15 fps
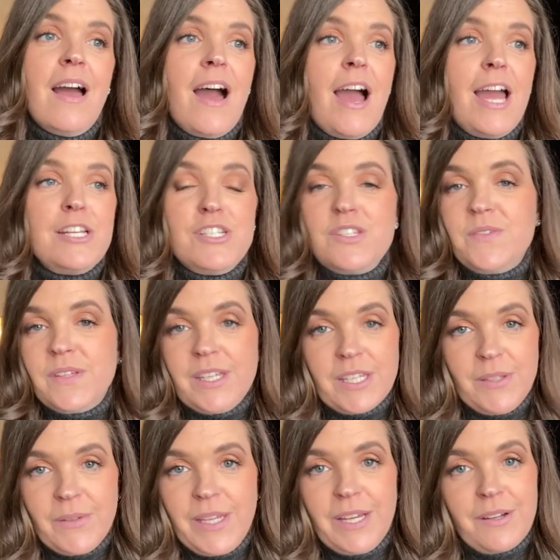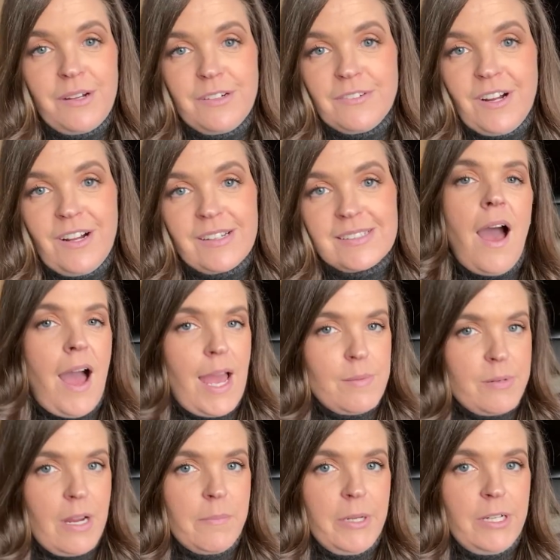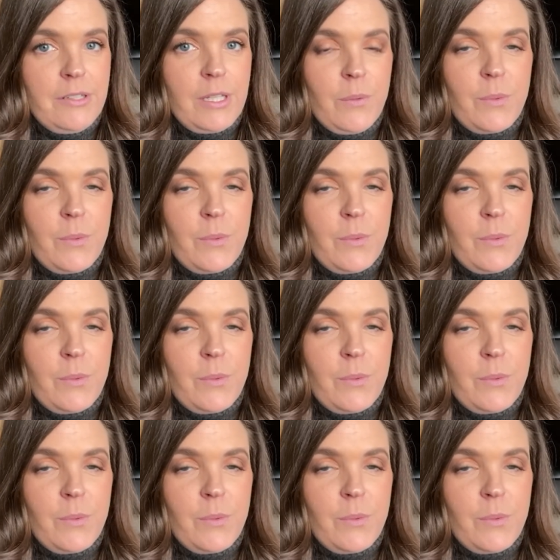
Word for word: I just feel like you can't go wrong. I primarily